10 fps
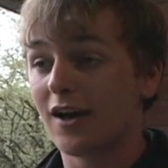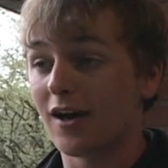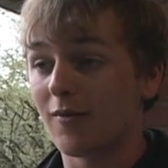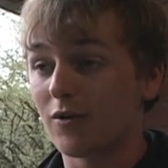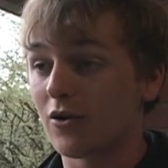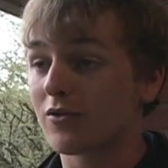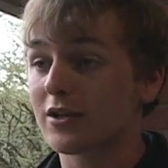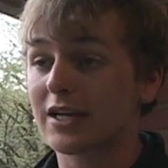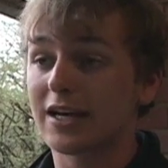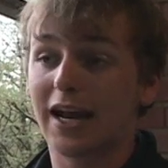would
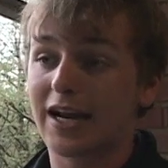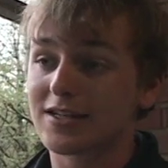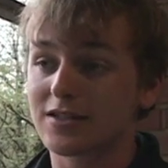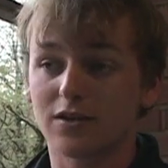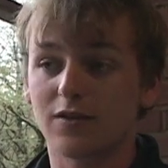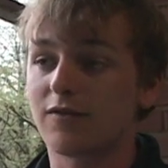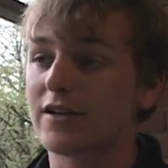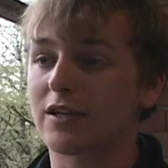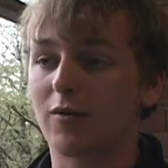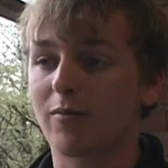only enhance the
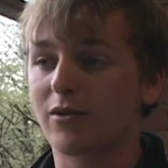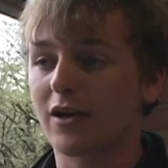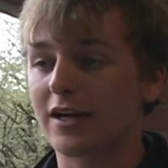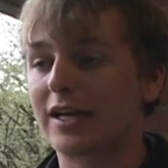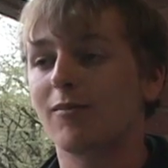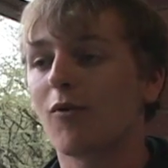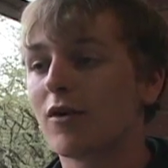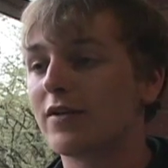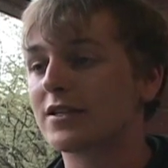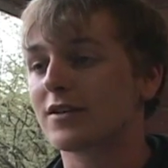event they want to put on, get more
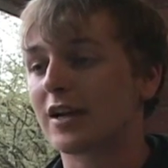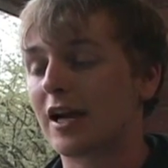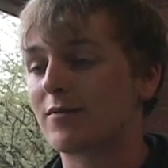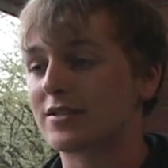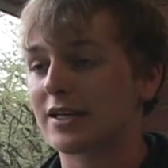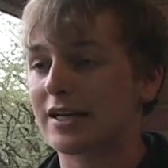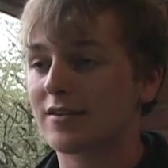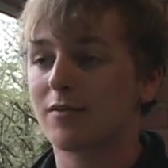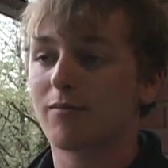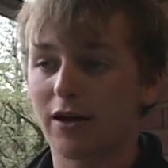events on campus, and get
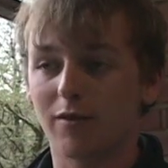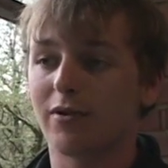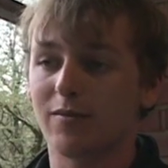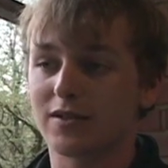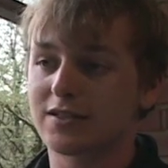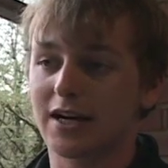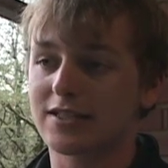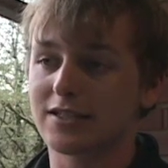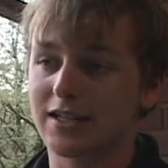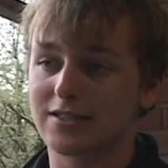them better
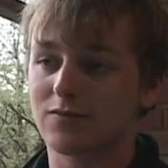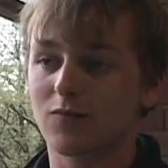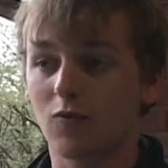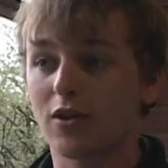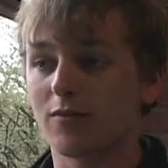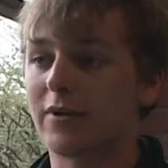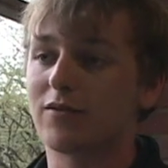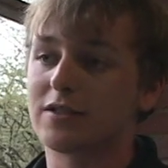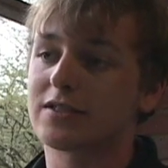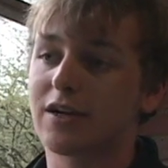publicized. And that's one of the main
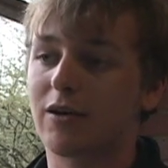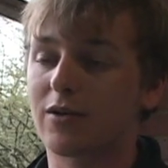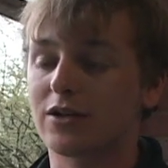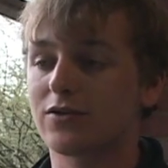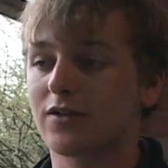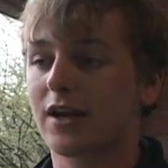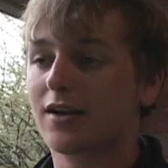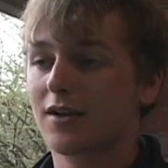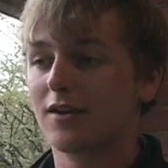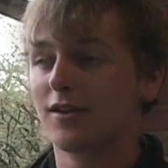reasons how I want to do
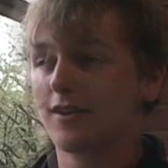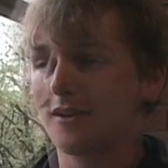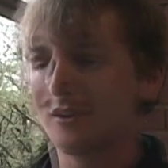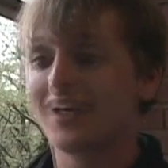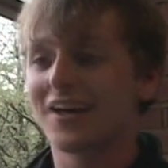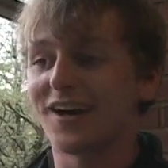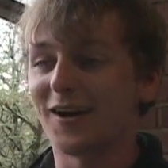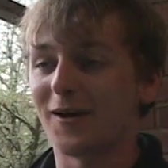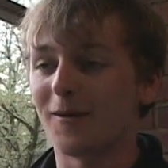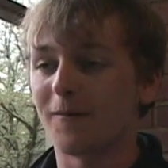
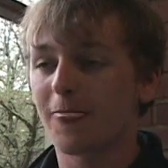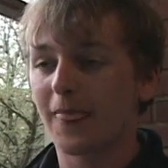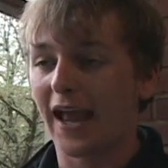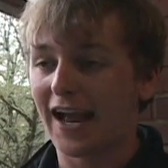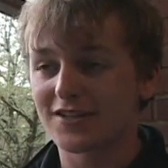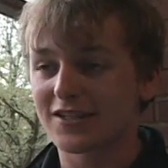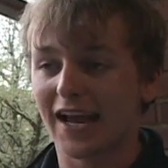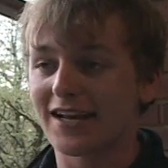that. As